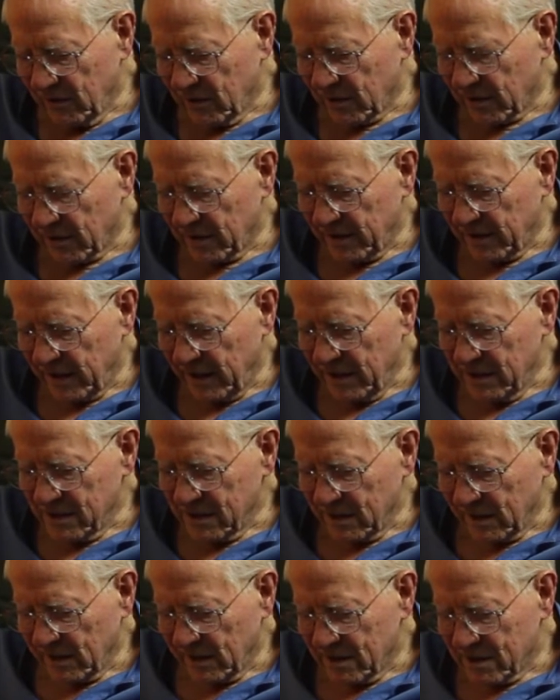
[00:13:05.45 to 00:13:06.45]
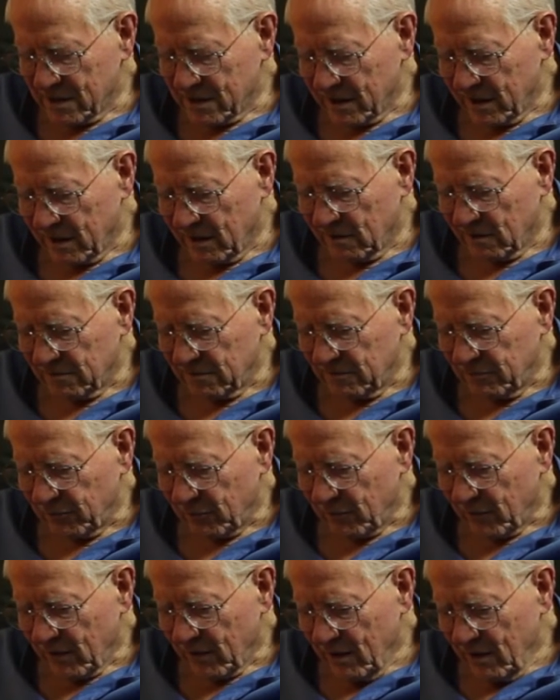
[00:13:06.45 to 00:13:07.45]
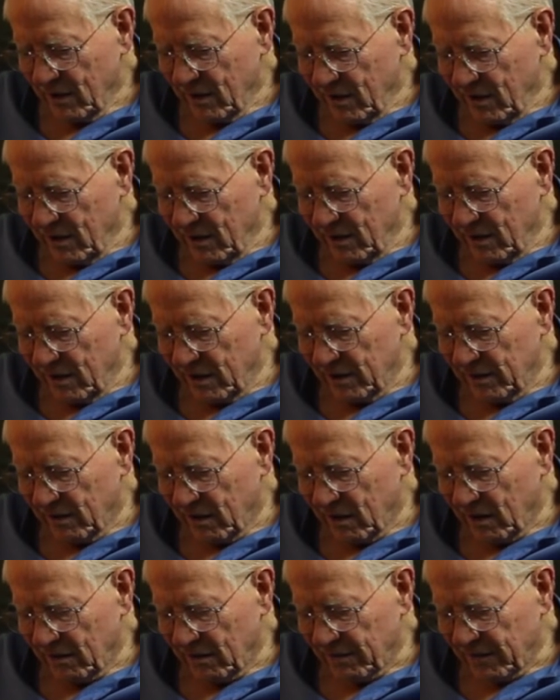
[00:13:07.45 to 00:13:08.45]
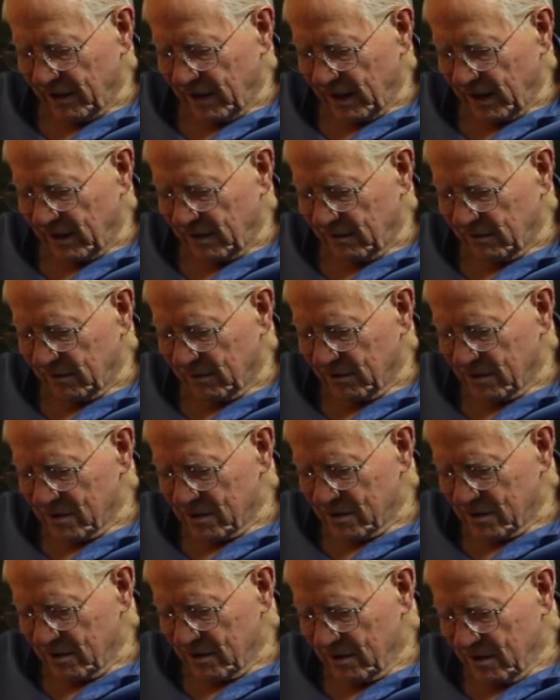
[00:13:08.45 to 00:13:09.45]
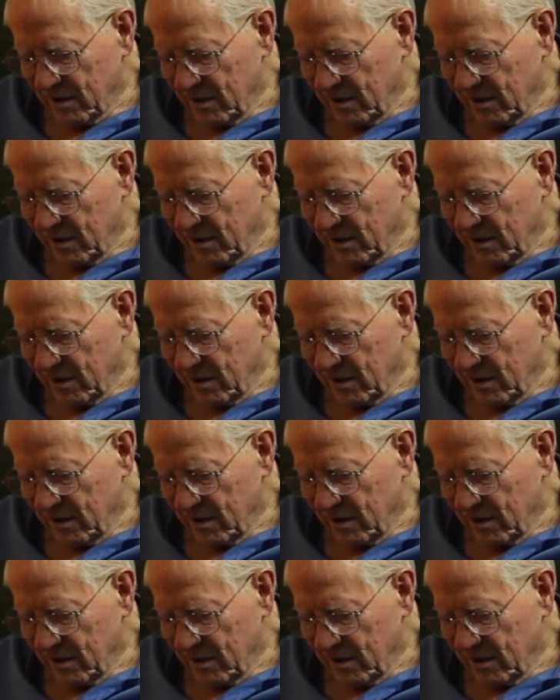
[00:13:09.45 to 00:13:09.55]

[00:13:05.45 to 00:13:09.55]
organizing itself. And all of that was